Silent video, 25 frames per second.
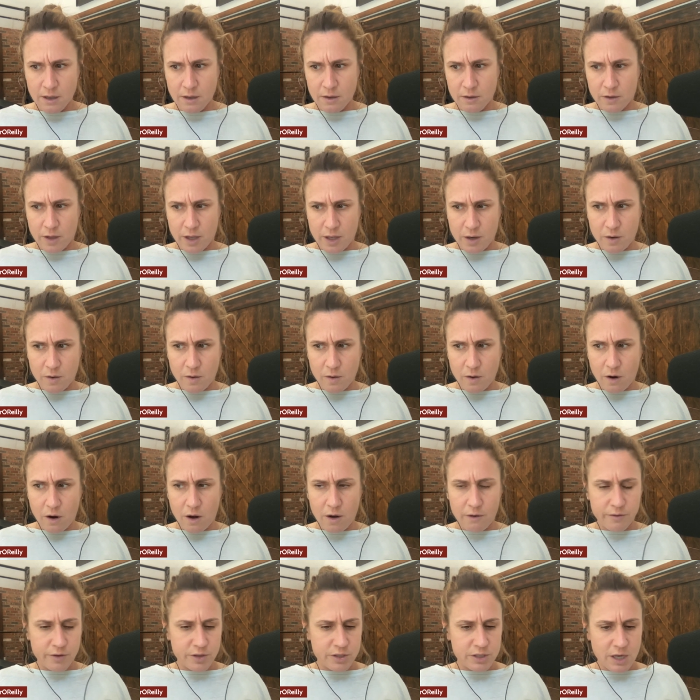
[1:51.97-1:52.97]
then
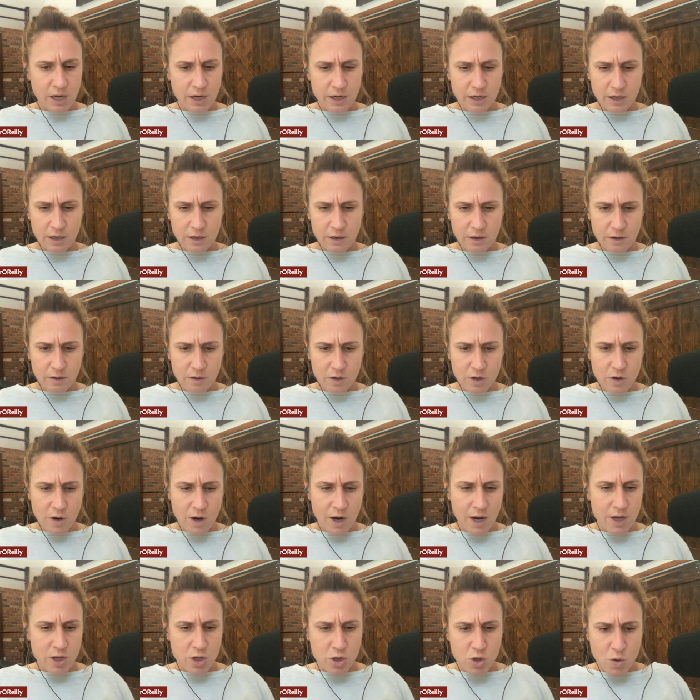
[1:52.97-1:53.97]
all of a sudden you
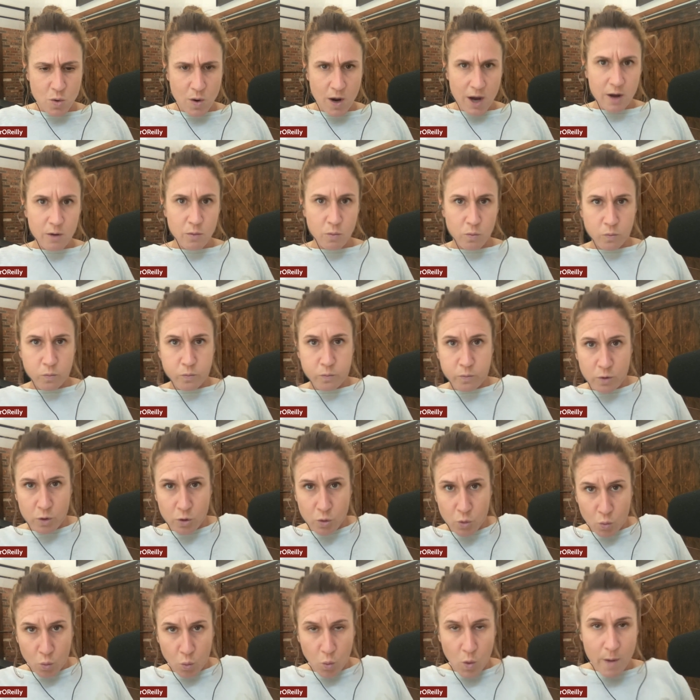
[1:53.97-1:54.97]
had you had
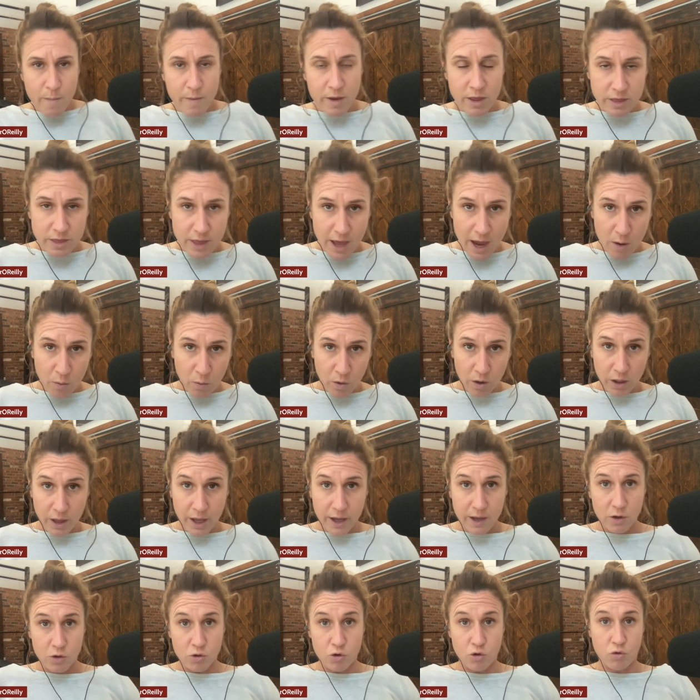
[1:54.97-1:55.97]
women that were
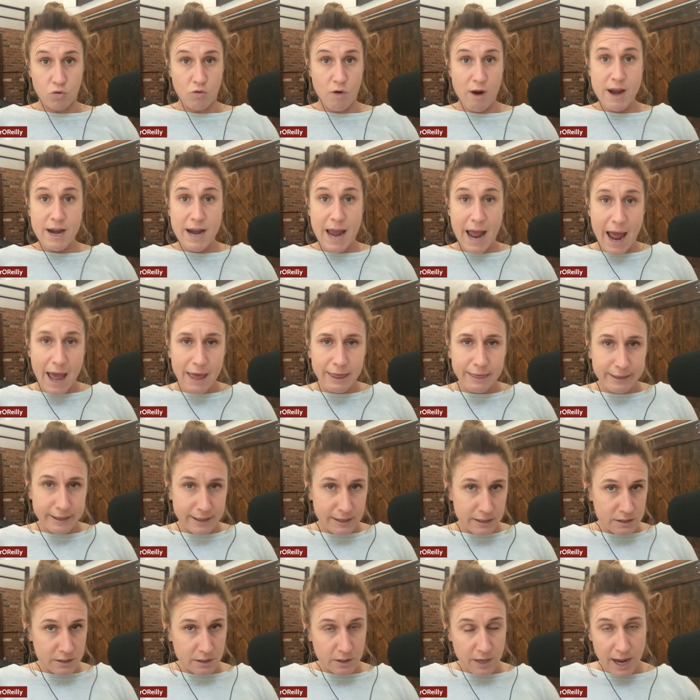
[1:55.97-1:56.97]
like great
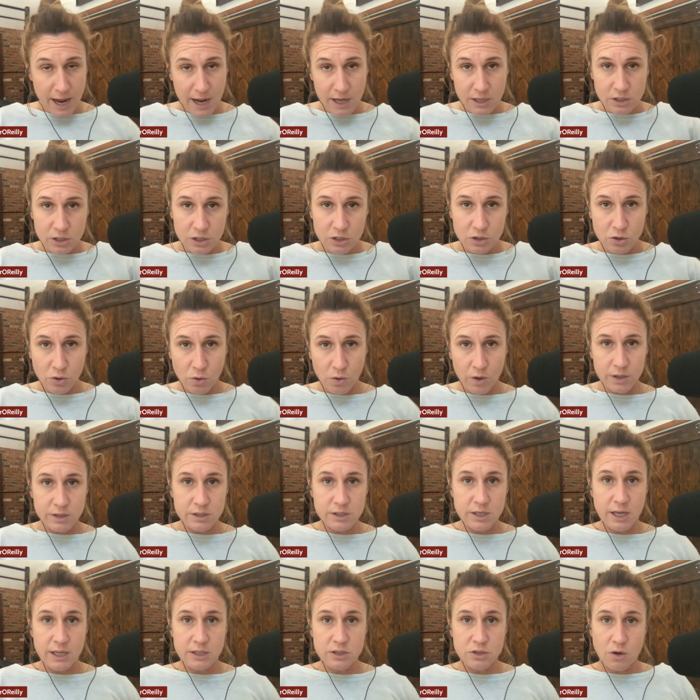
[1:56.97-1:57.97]
athletes and anson dorrance
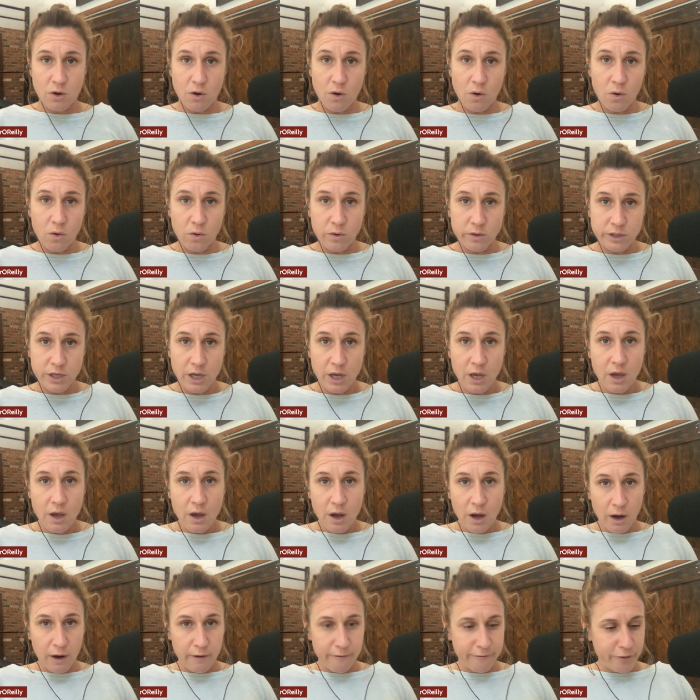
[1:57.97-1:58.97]
gets a hold
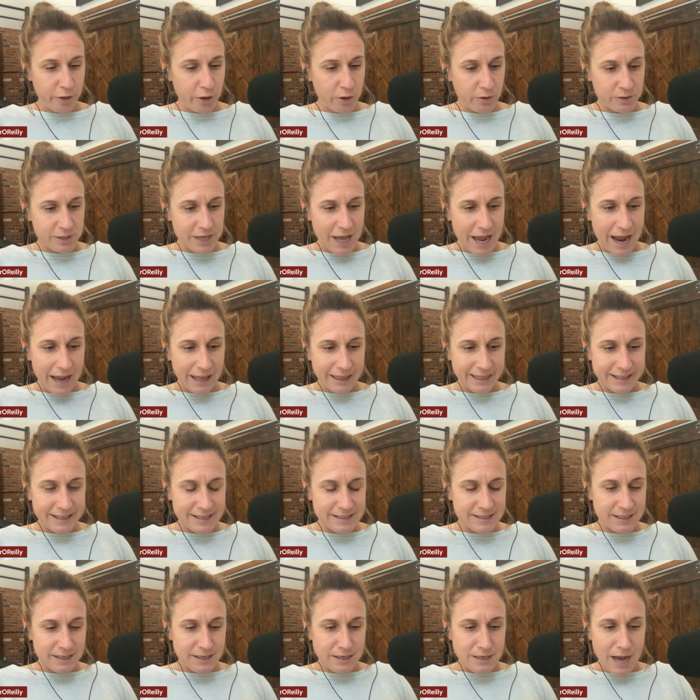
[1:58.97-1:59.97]
of those
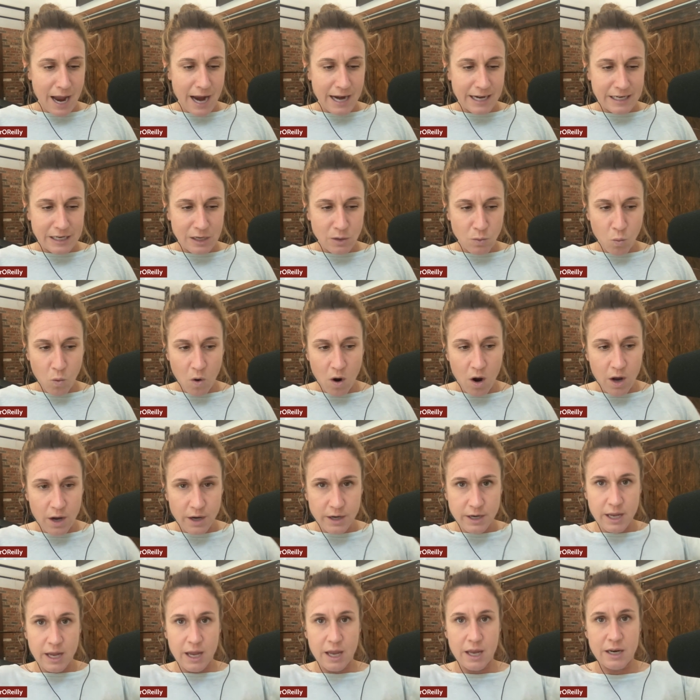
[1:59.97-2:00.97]
athletes in
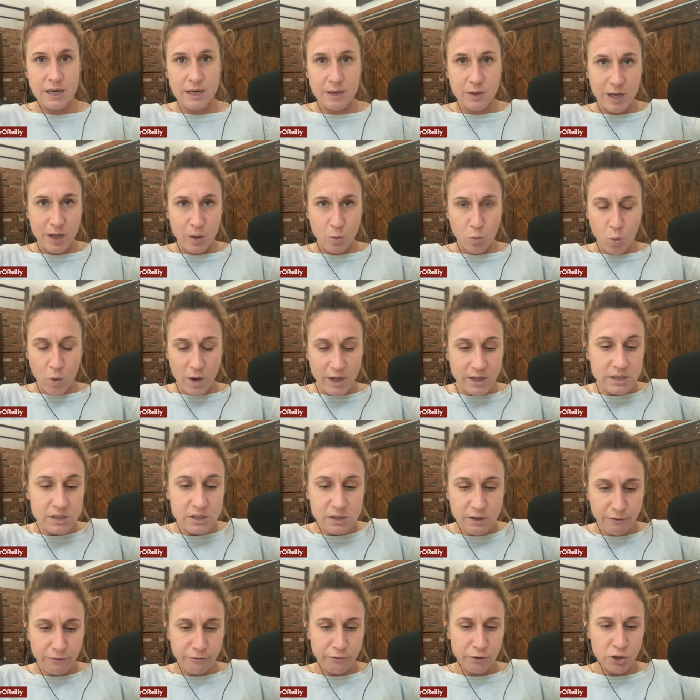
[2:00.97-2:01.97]
91 and it wins
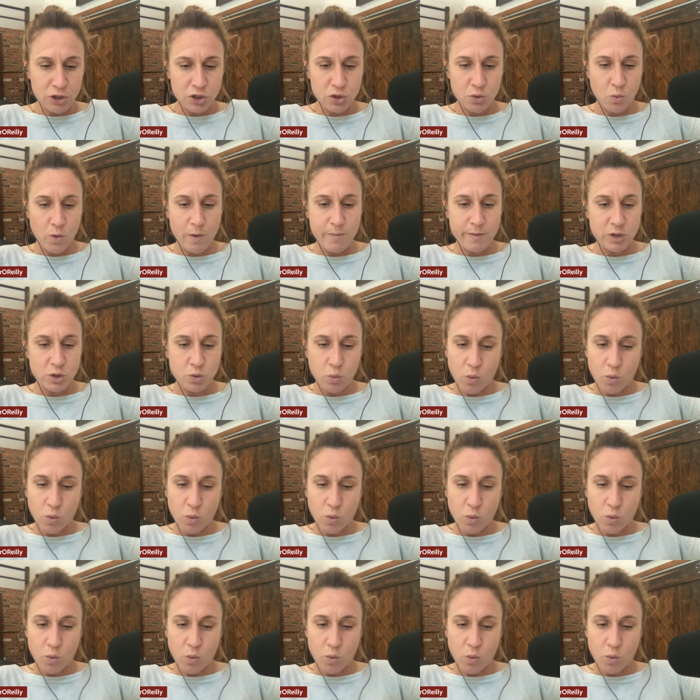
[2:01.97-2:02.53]
the first women's